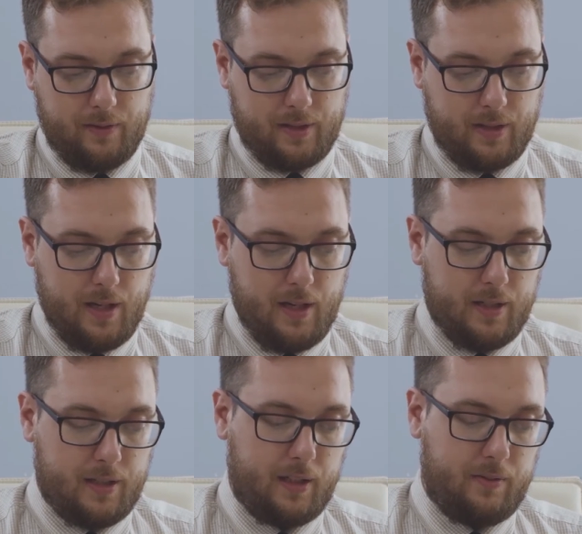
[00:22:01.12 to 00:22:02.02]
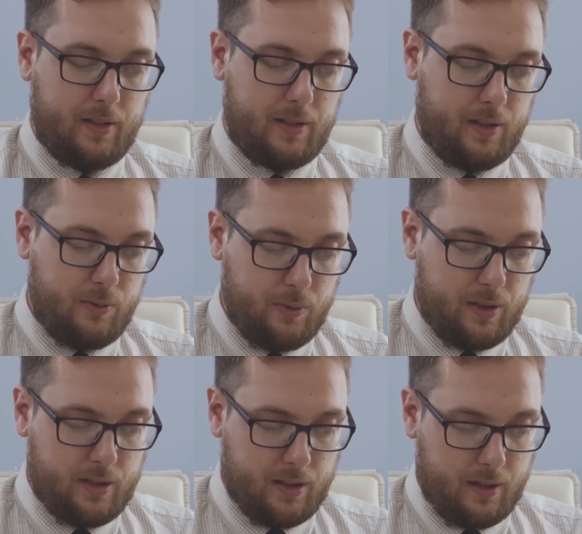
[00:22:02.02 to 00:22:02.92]
shape of it you can
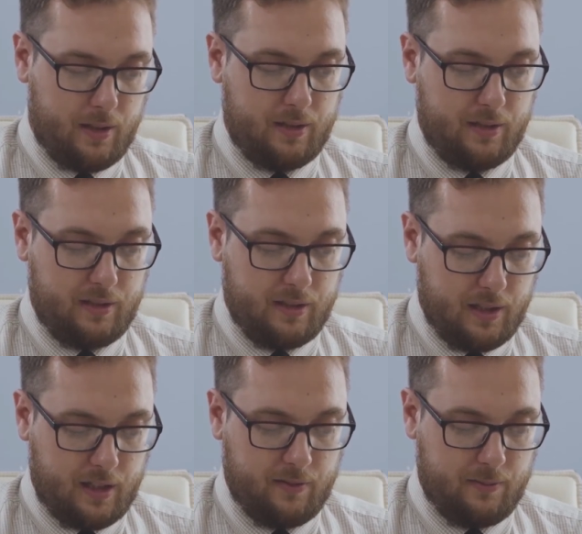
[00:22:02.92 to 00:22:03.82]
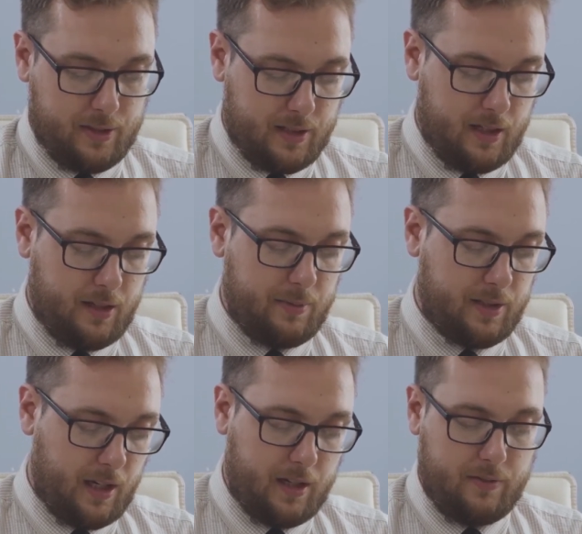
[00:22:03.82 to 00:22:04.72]
understand. So that is why
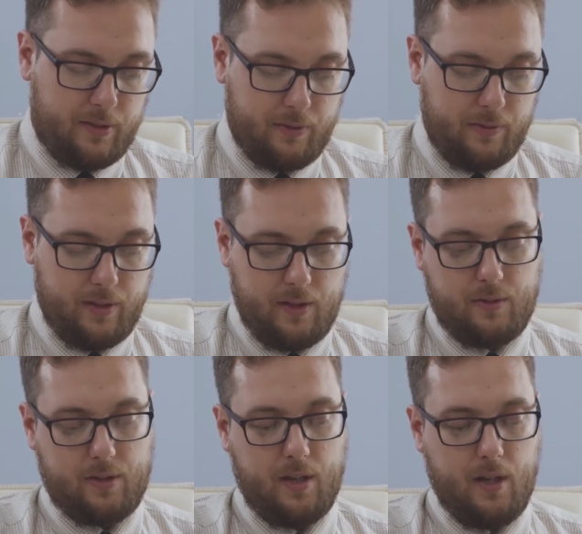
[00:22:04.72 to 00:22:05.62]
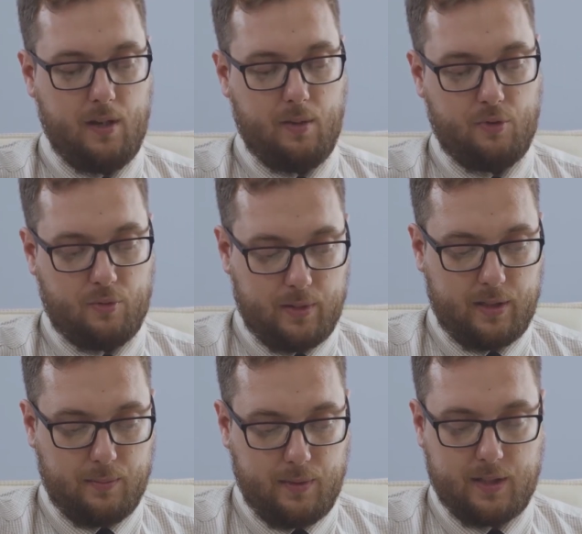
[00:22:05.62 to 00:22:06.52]
people with the same Tanga
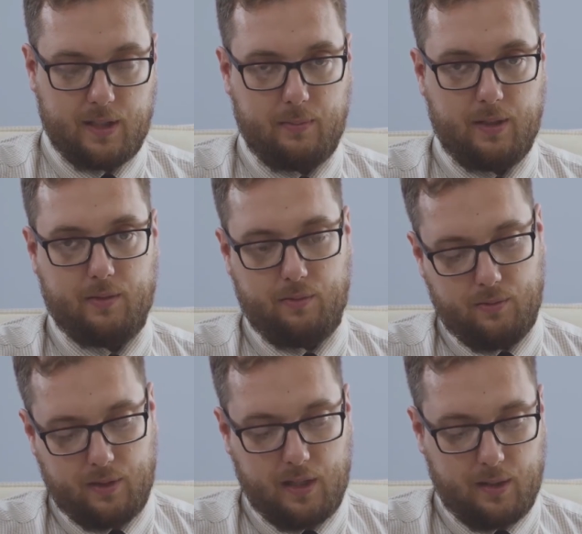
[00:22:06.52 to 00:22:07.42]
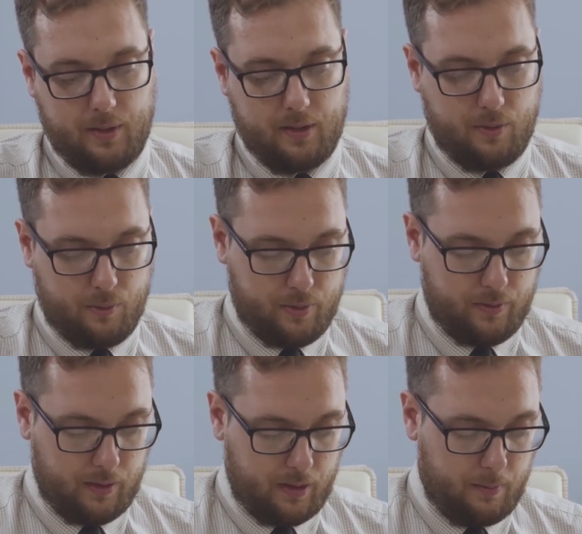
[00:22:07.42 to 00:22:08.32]
can be maybe
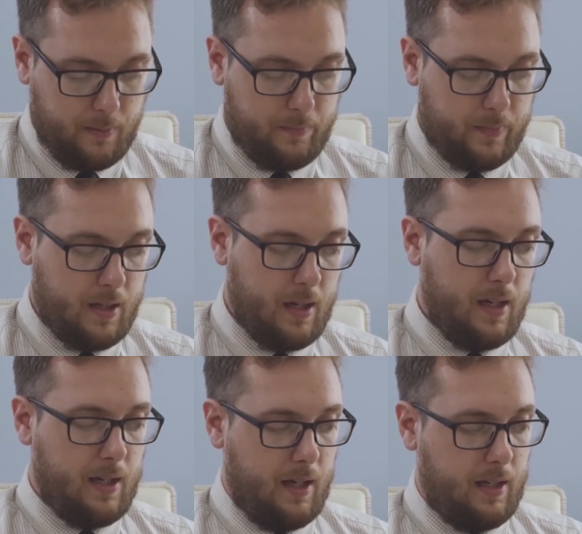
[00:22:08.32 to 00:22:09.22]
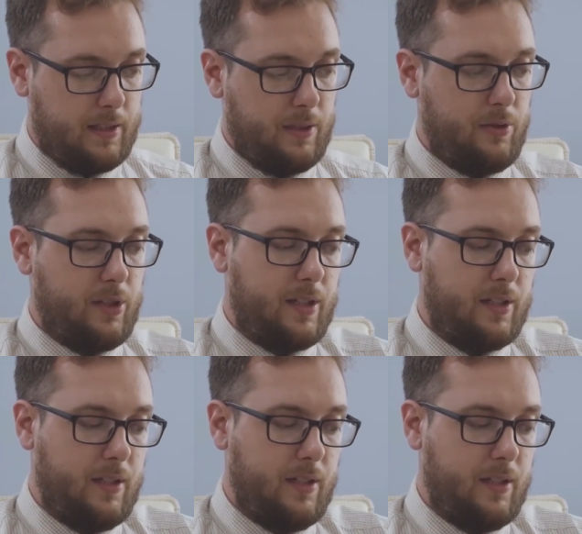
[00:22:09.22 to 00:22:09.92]
not close, but still relatives. Next,